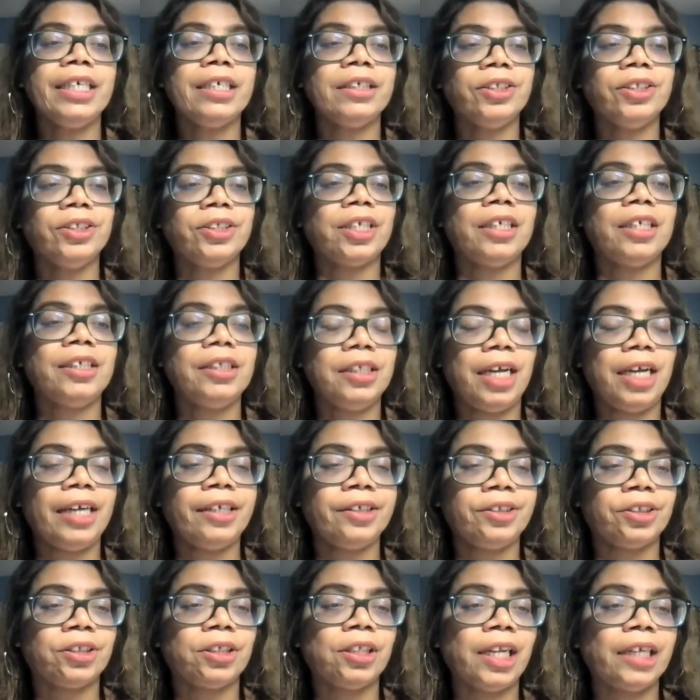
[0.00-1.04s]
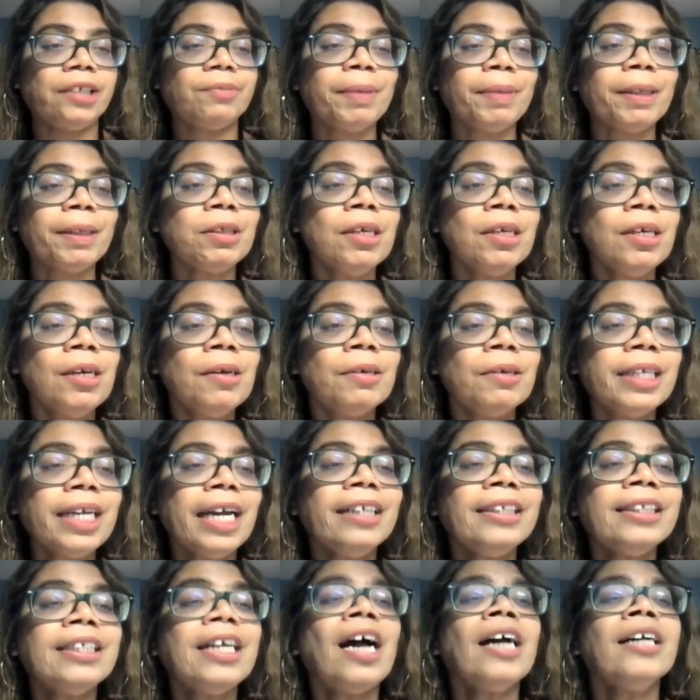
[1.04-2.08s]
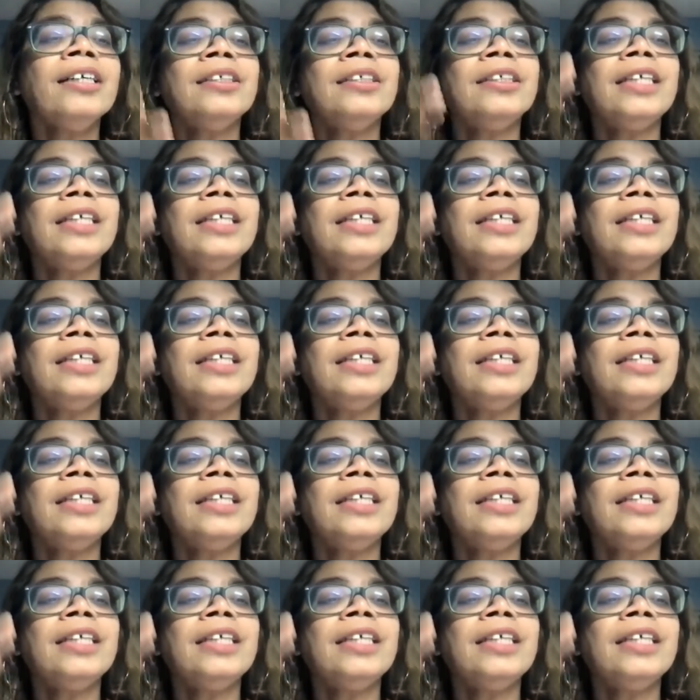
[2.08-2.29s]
considered, but the entire